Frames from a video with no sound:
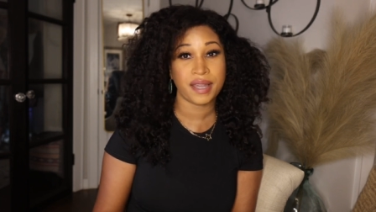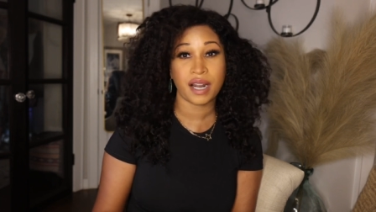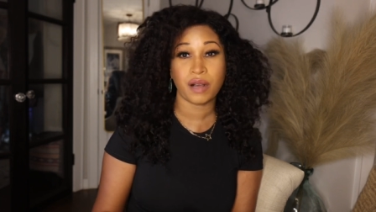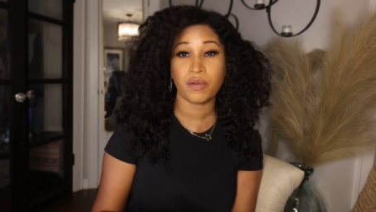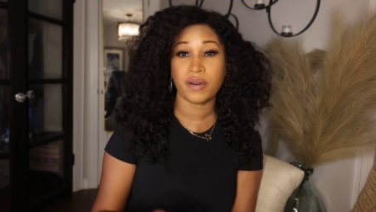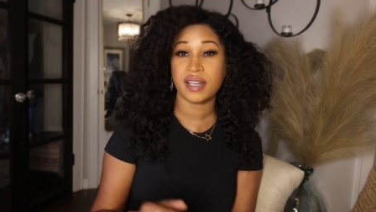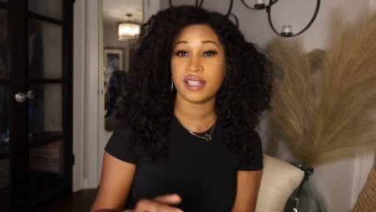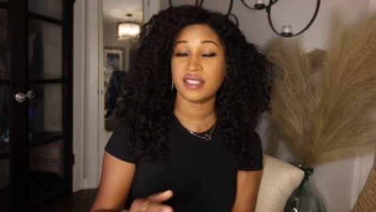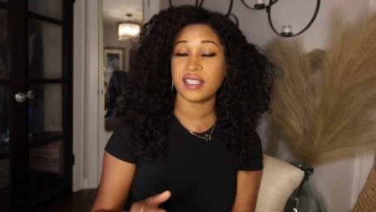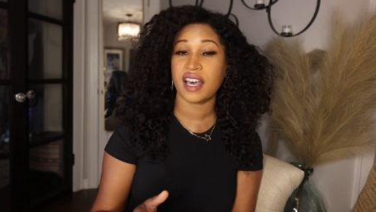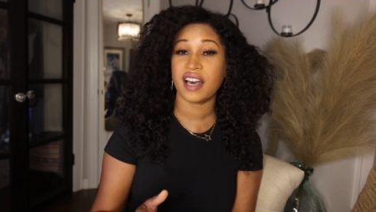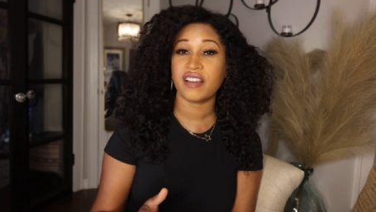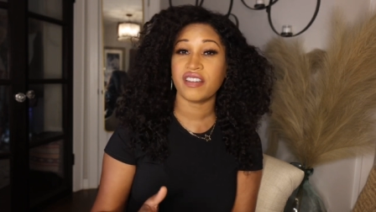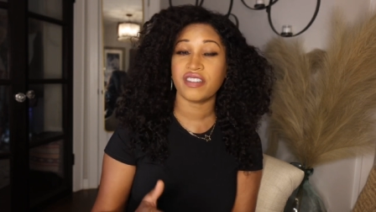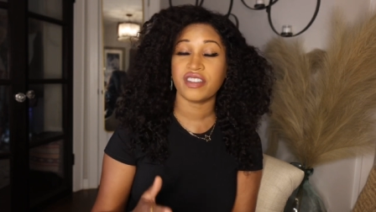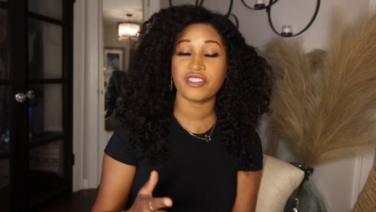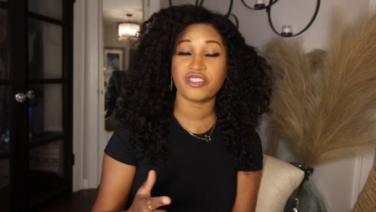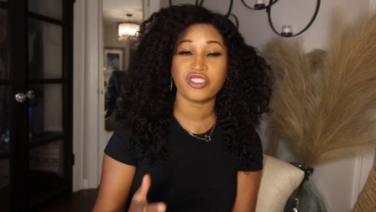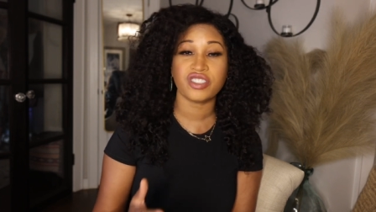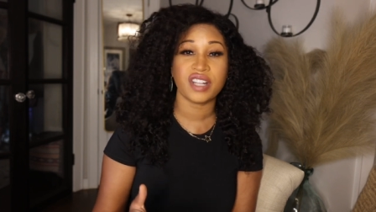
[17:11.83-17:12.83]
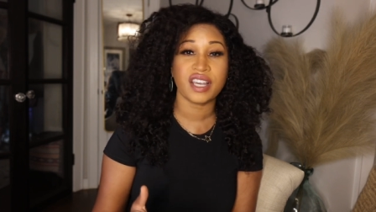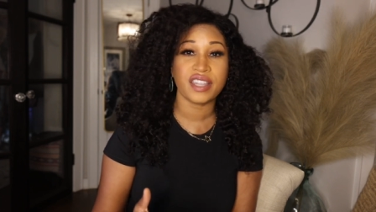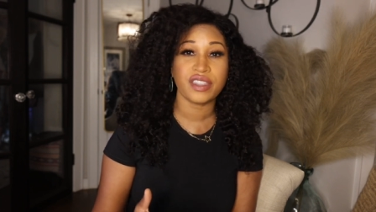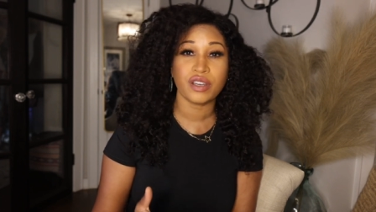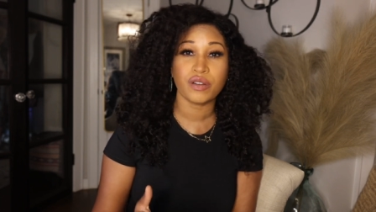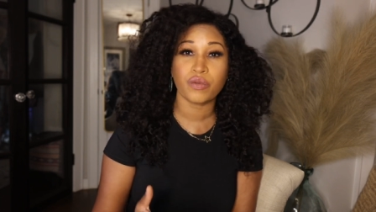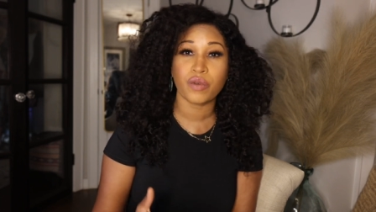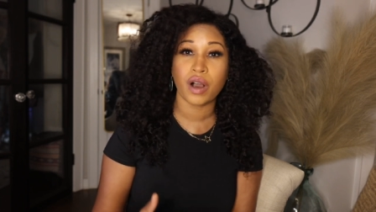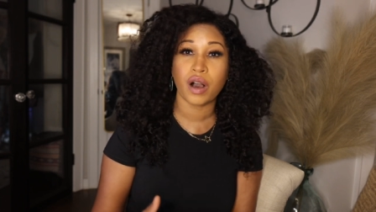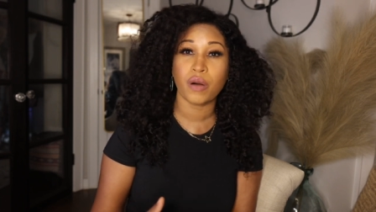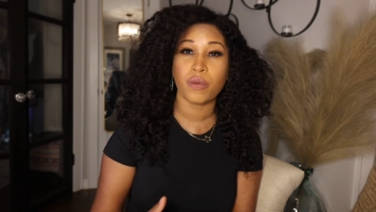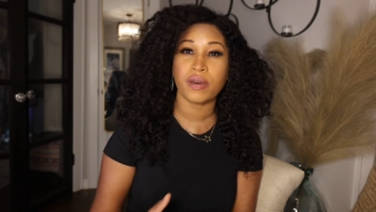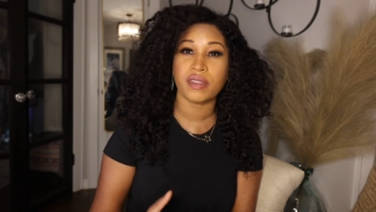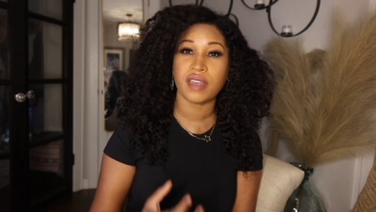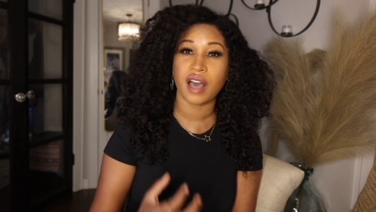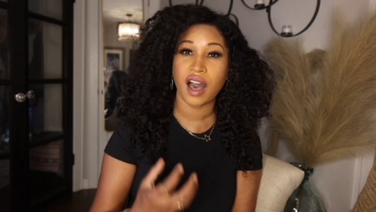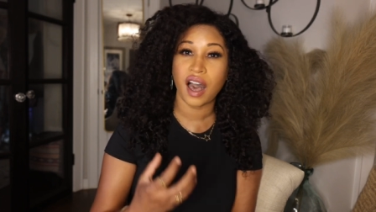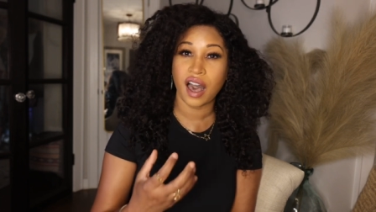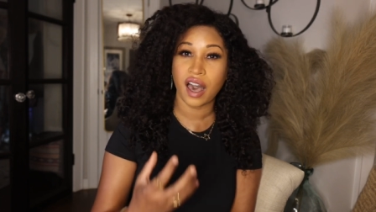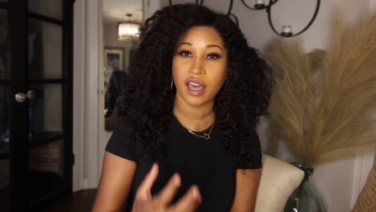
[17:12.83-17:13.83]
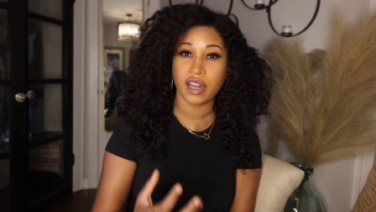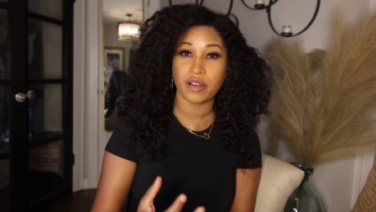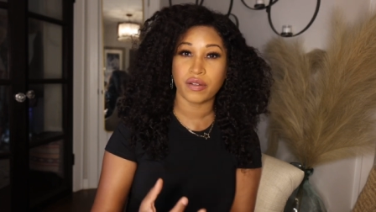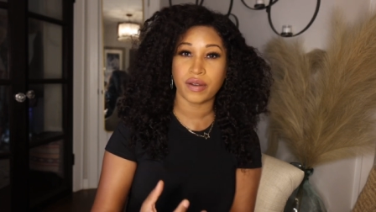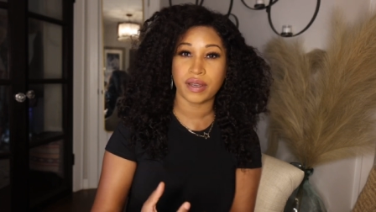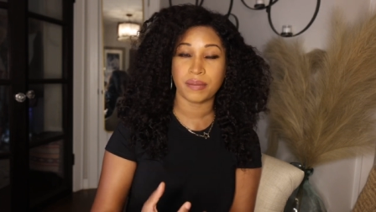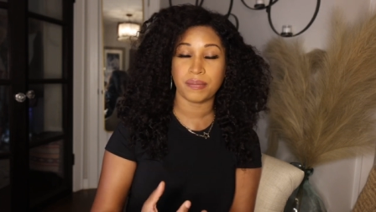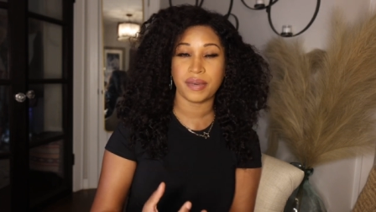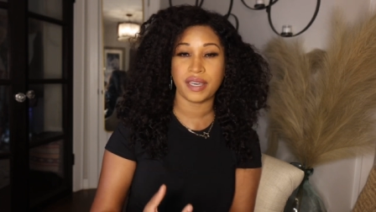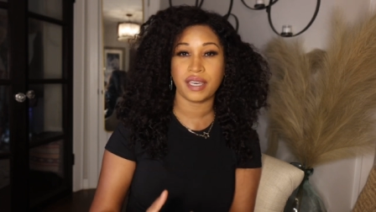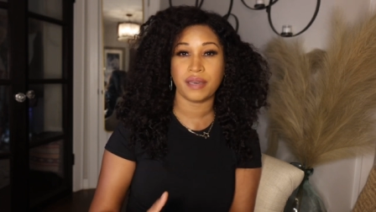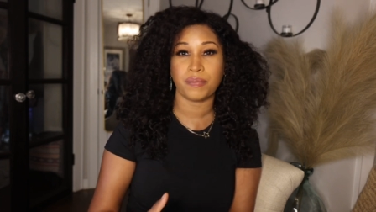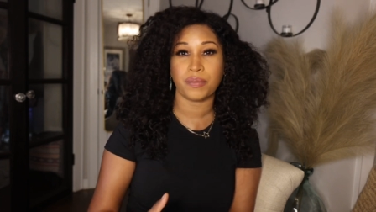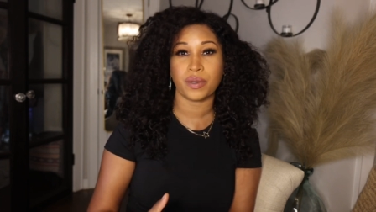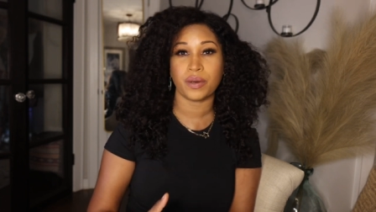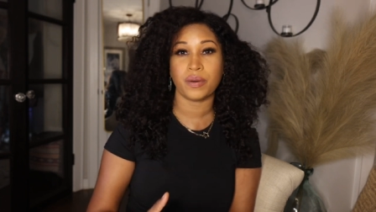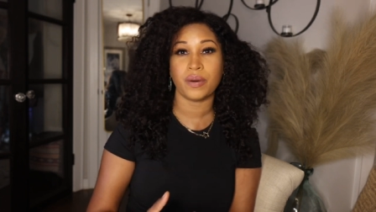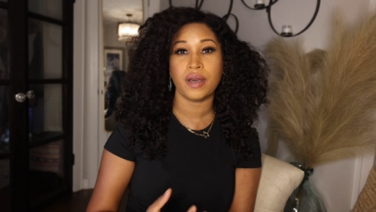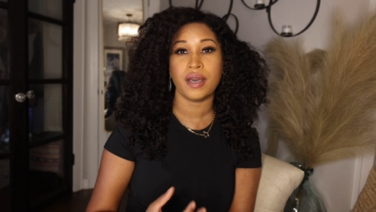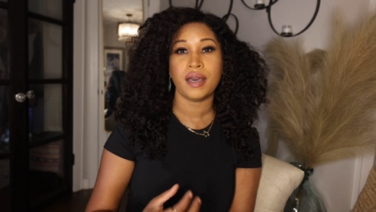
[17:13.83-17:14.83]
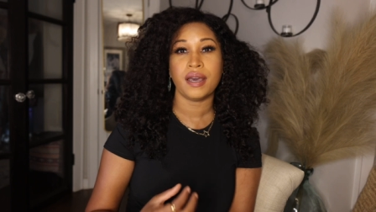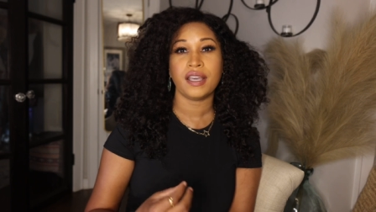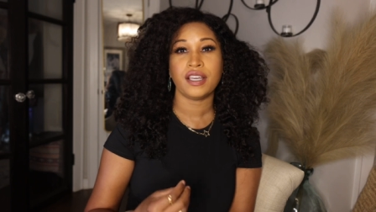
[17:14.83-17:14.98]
But I want to tell you, there's nothing wrong with honoring people,